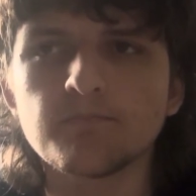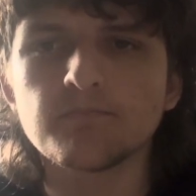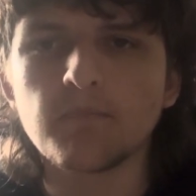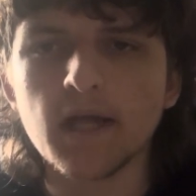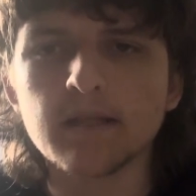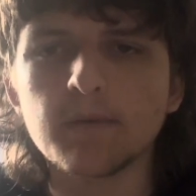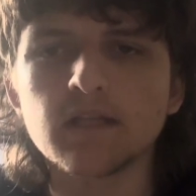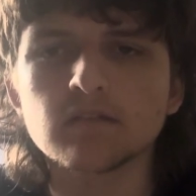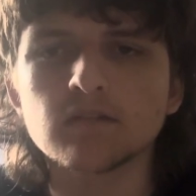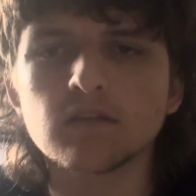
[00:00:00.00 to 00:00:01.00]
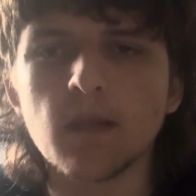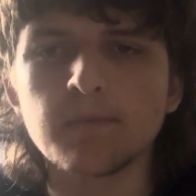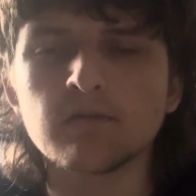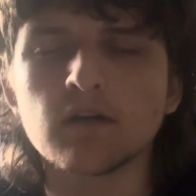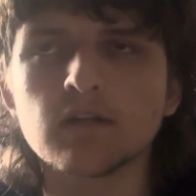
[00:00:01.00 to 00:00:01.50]
Spider-Man,
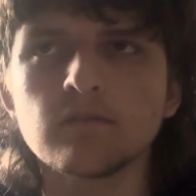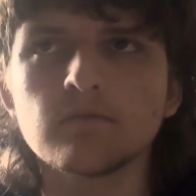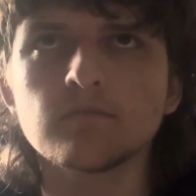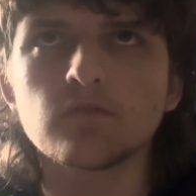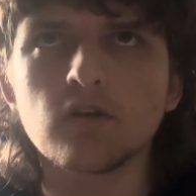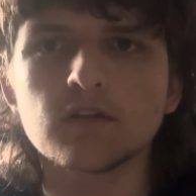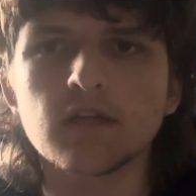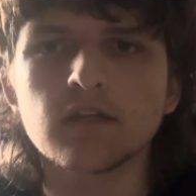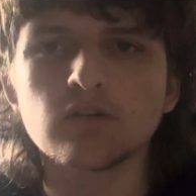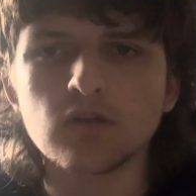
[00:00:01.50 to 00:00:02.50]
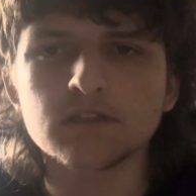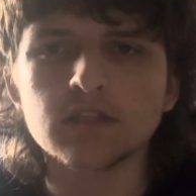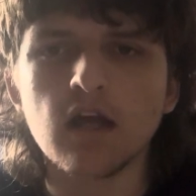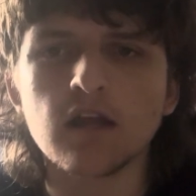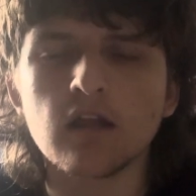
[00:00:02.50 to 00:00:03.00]
Nebula and Tony
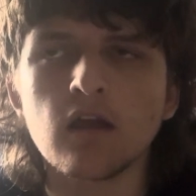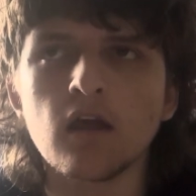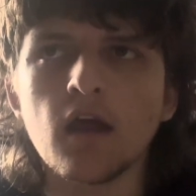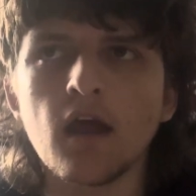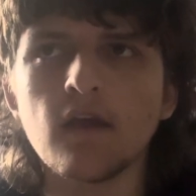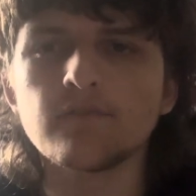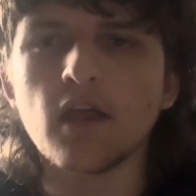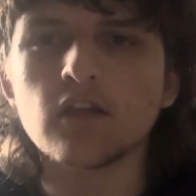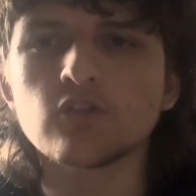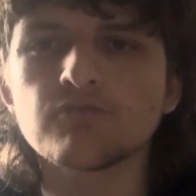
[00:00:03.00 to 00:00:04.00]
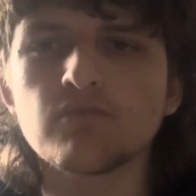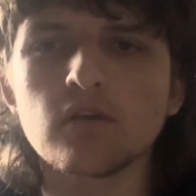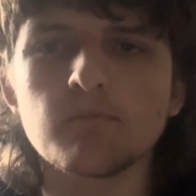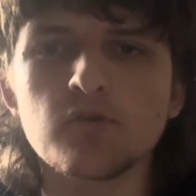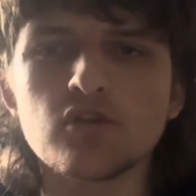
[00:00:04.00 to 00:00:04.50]
Stark. And Thanos
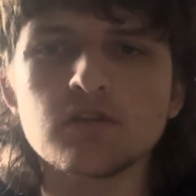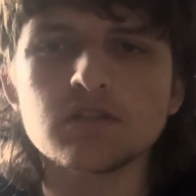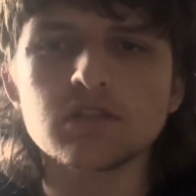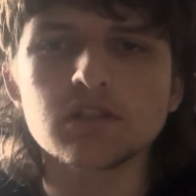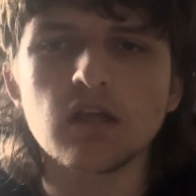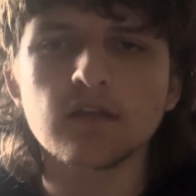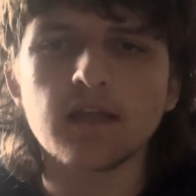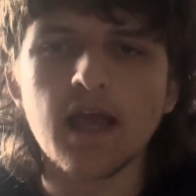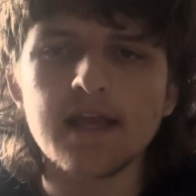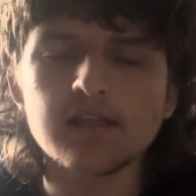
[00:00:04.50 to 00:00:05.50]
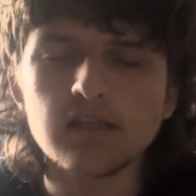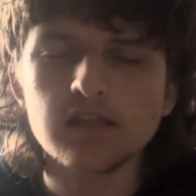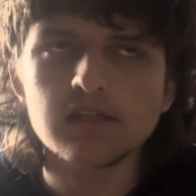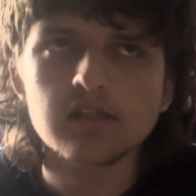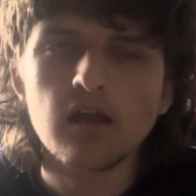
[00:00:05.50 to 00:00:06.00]
drew moons and
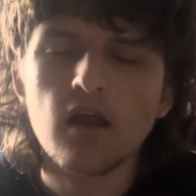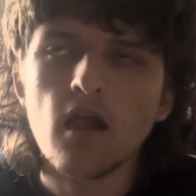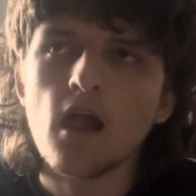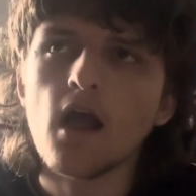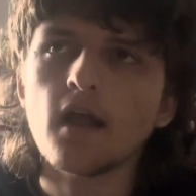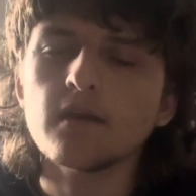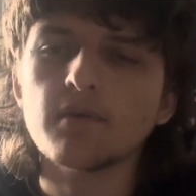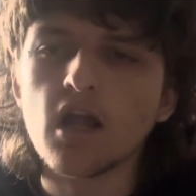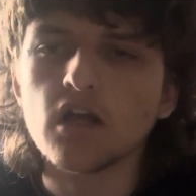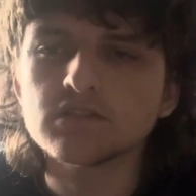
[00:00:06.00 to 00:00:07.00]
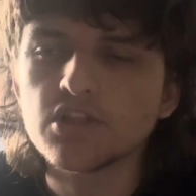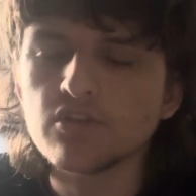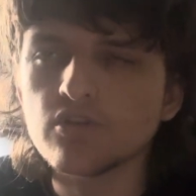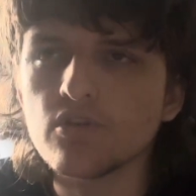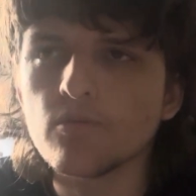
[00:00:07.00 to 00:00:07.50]
tides. And then we cut
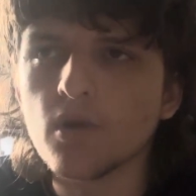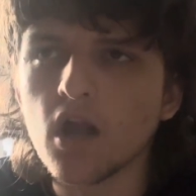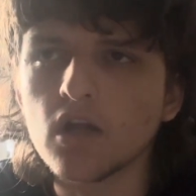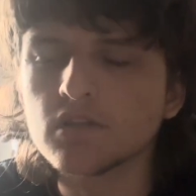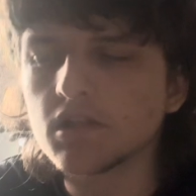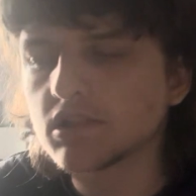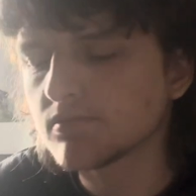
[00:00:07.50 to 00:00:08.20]
to Wakanda.